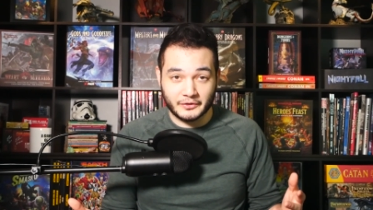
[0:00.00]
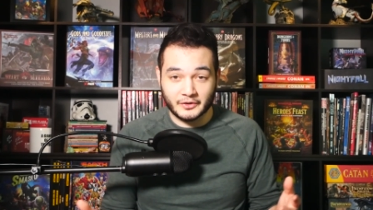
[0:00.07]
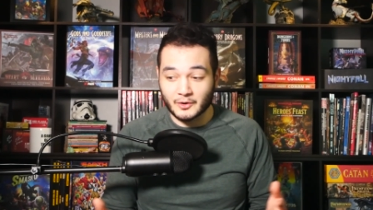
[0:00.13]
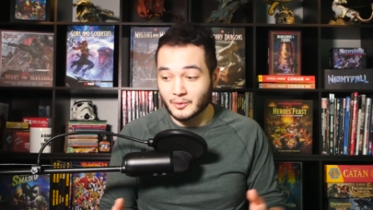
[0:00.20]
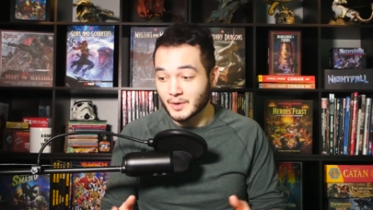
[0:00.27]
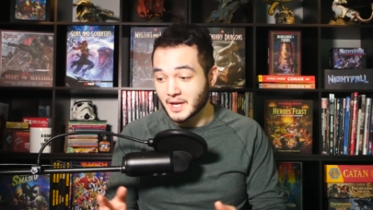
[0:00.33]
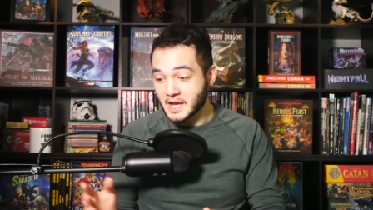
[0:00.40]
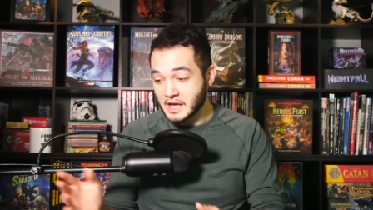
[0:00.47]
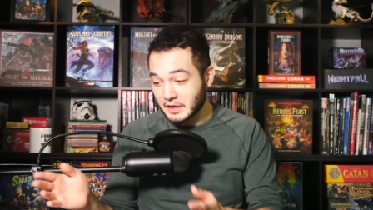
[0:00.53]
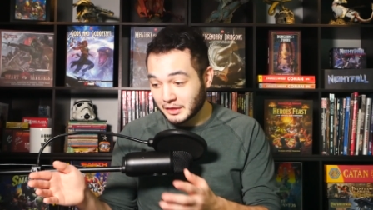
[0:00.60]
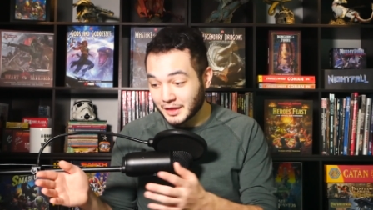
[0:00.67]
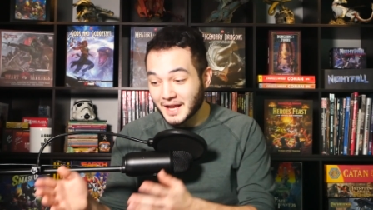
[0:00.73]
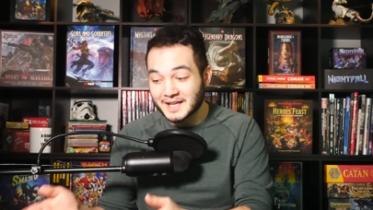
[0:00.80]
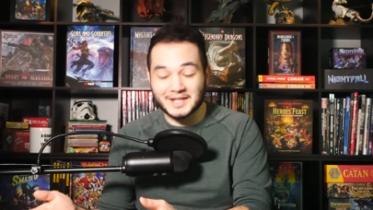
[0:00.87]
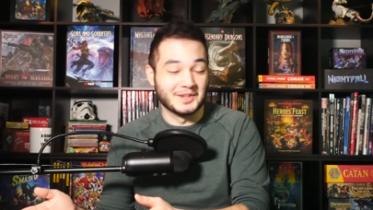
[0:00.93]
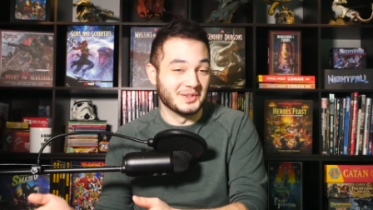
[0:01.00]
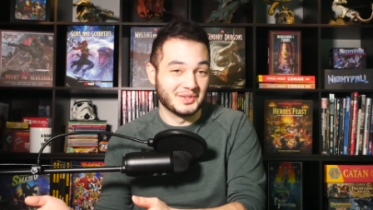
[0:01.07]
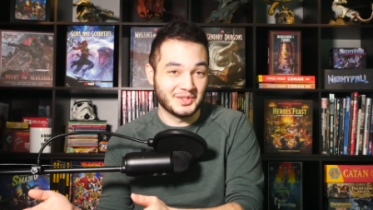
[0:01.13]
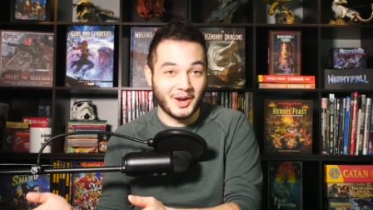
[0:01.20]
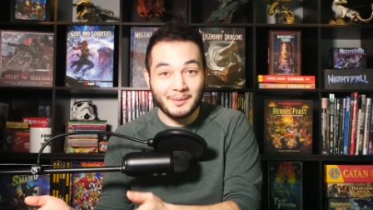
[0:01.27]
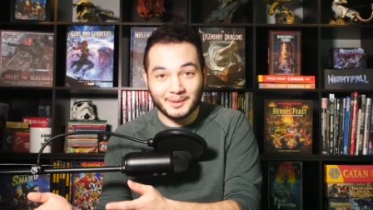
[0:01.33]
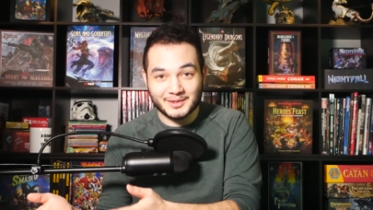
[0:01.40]
So thank you
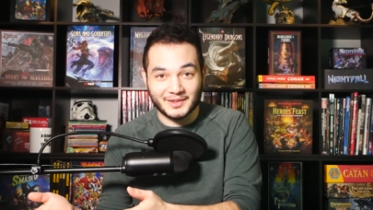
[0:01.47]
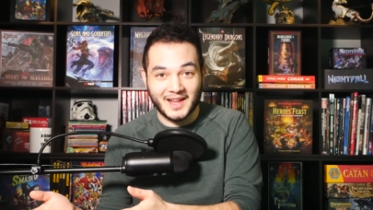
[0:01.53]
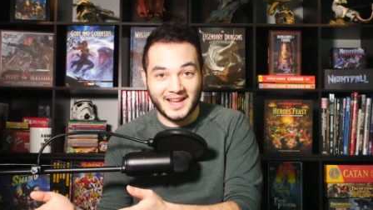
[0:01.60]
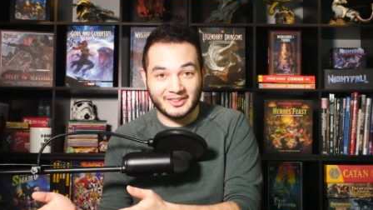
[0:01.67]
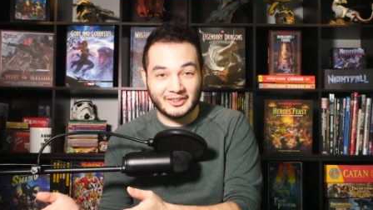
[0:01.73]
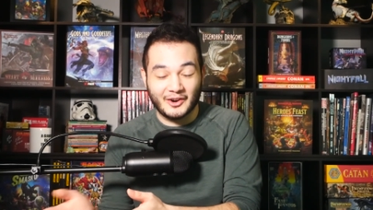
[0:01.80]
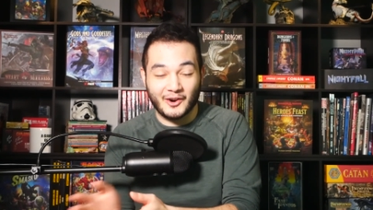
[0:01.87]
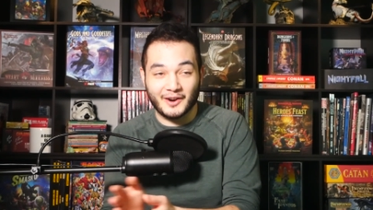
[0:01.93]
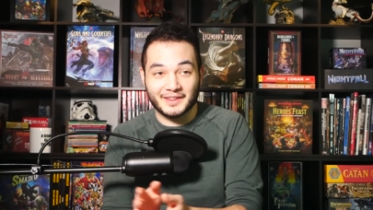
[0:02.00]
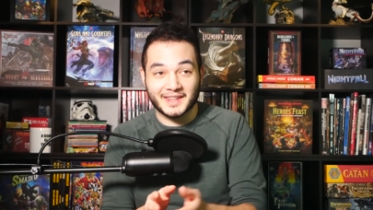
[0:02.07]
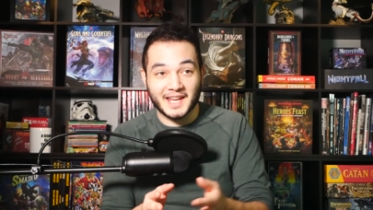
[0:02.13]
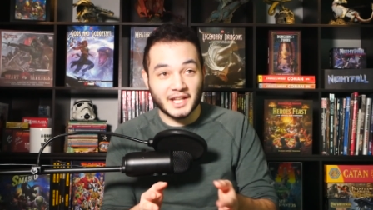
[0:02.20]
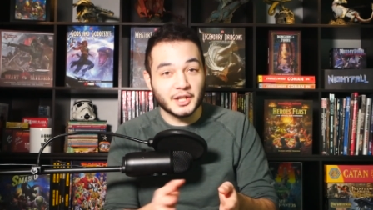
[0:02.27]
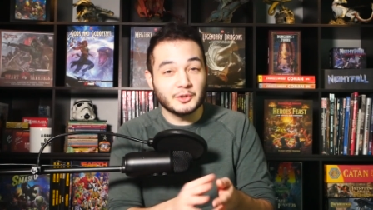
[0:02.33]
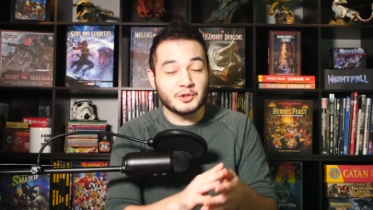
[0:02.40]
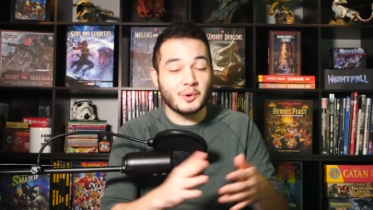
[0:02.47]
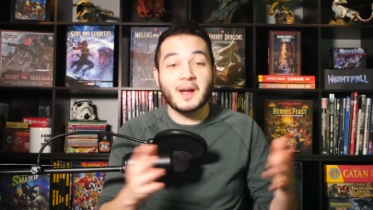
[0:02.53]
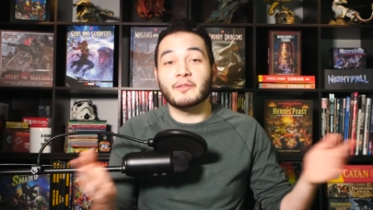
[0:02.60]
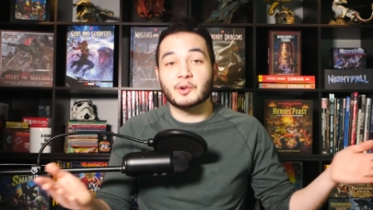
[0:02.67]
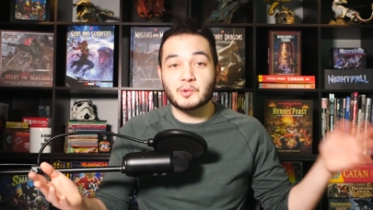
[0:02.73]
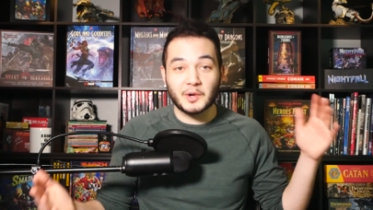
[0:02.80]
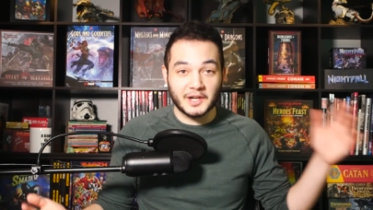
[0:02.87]
so much, Lazadar, and thank you to
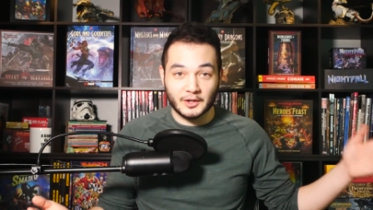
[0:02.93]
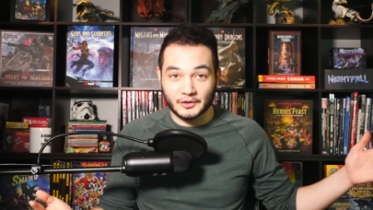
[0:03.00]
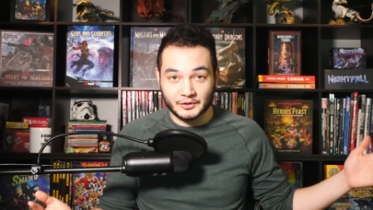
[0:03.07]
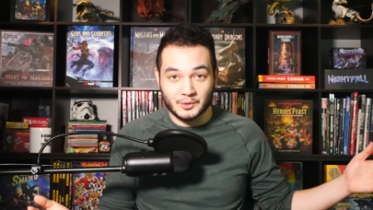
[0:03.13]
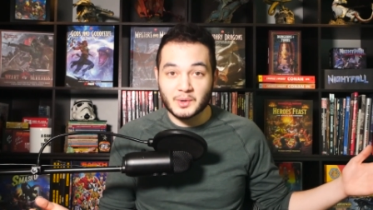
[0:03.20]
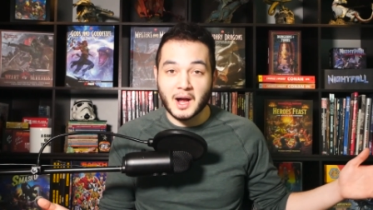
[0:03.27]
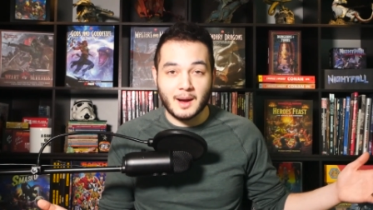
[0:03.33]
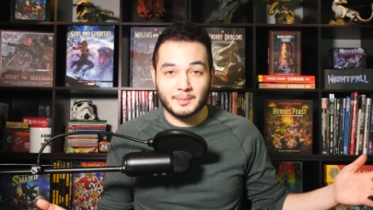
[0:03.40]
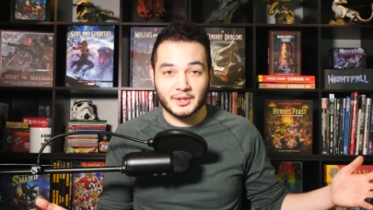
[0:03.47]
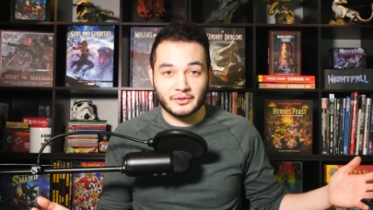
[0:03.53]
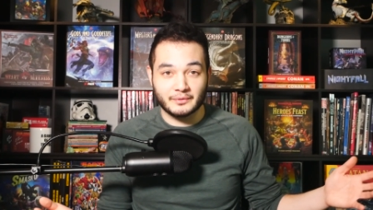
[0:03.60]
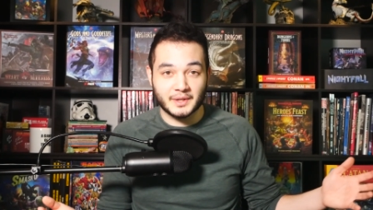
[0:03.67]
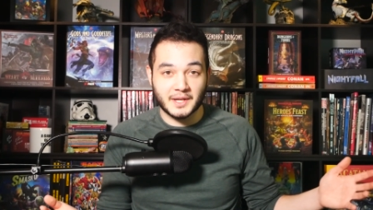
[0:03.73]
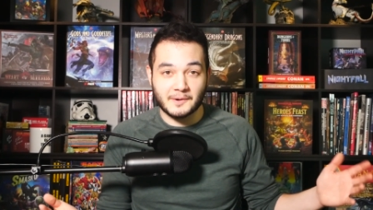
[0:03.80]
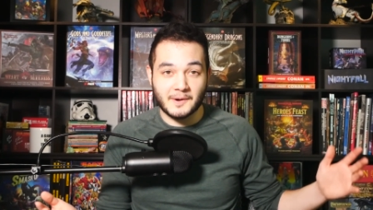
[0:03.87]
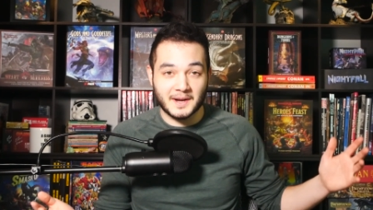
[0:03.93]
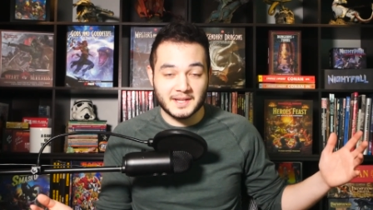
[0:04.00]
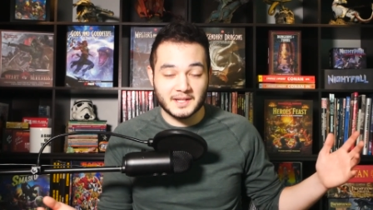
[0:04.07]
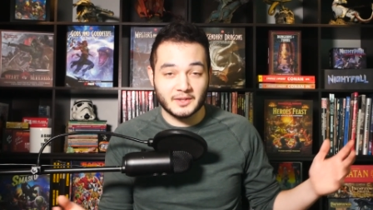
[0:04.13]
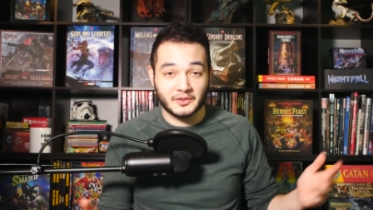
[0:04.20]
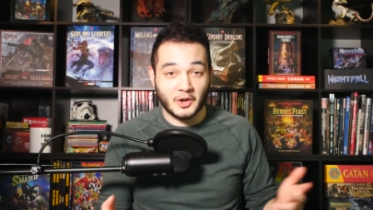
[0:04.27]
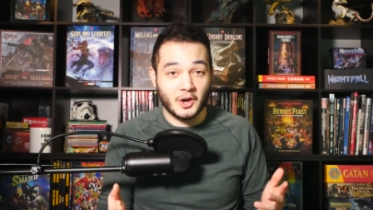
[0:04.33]
everyone else who comments video
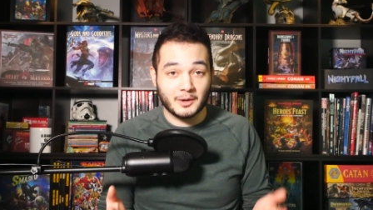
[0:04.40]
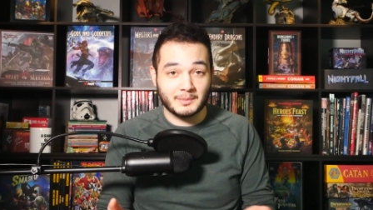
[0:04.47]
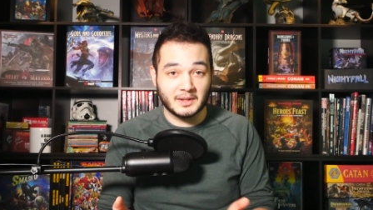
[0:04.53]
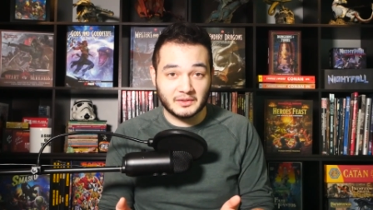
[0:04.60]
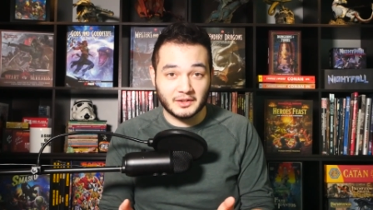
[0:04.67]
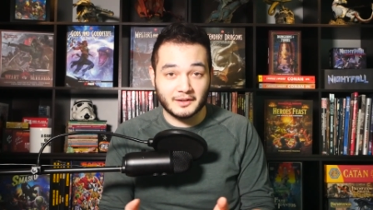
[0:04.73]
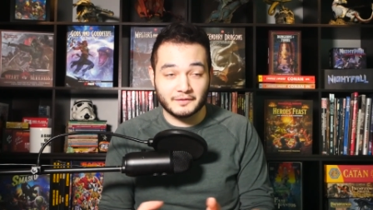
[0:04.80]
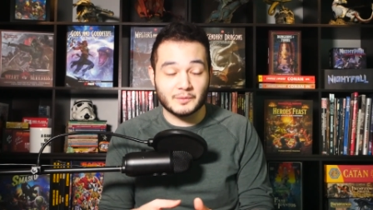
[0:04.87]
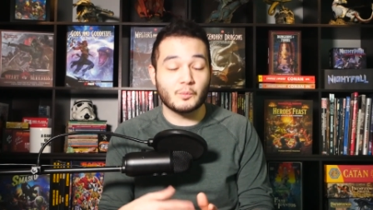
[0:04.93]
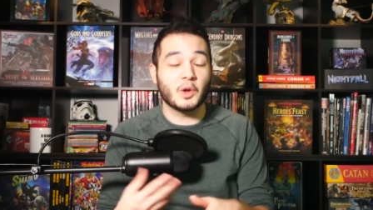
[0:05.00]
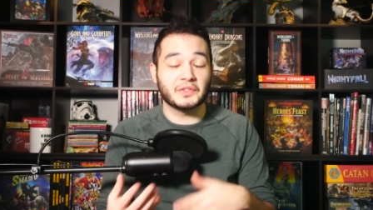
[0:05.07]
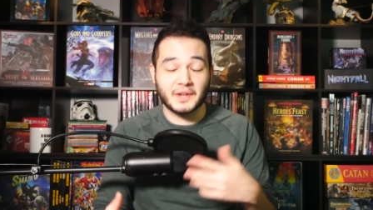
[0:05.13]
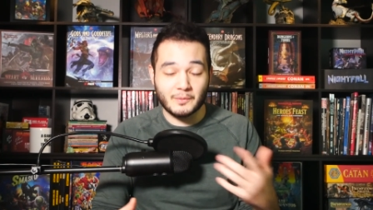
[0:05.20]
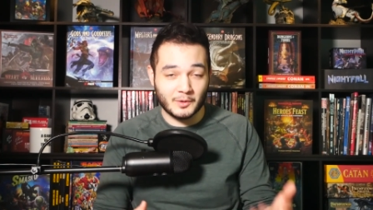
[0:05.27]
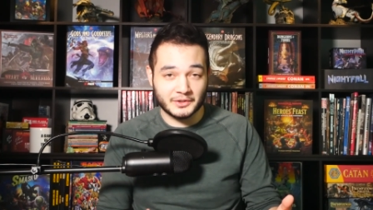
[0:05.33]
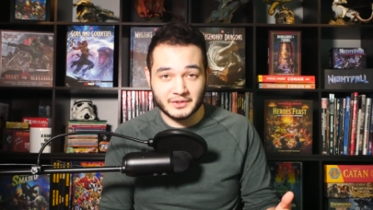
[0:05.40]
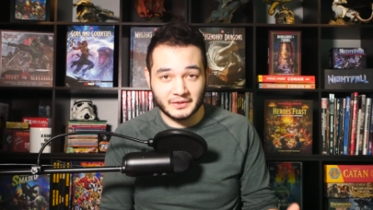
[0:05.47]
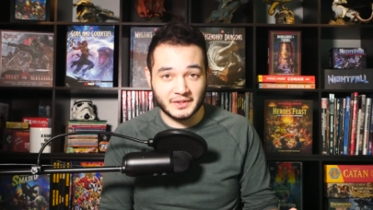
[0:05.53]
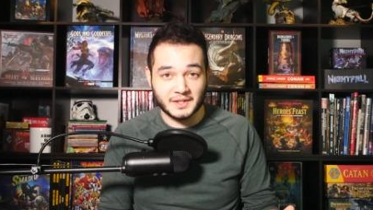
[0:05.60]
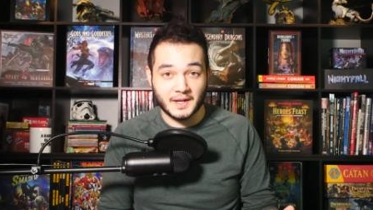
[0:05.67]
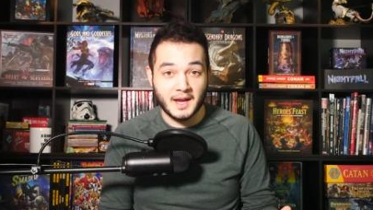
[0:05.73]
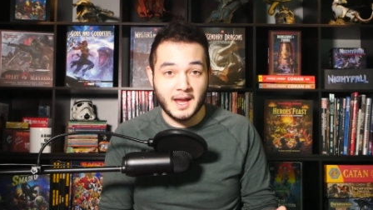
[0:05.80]
ideas on my stuff and what they want to
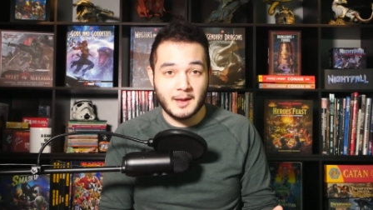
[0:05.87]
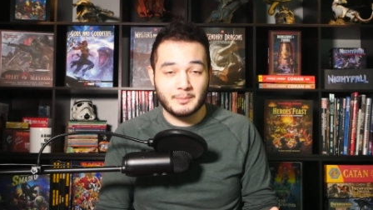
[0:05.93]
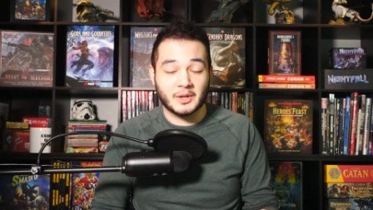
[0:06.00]
see,